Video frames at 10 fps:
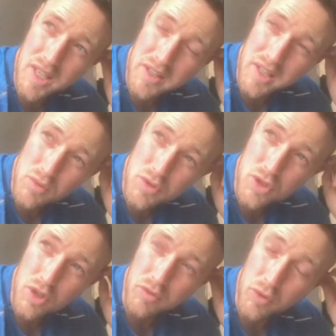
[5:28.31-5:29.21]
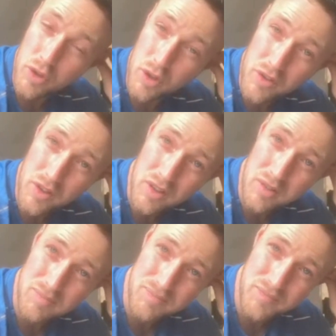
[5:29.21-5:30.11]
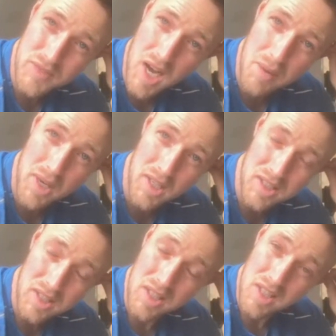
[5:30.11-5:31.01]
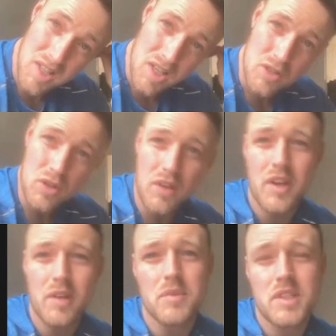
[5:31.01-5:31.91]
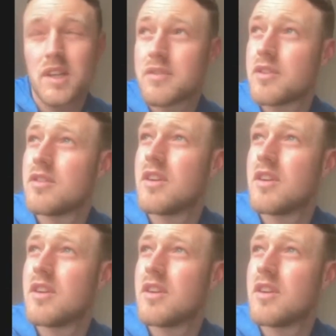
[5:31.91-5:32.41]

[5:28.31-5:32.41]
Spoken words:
I think it was just off running on the tarmac. So I've got myself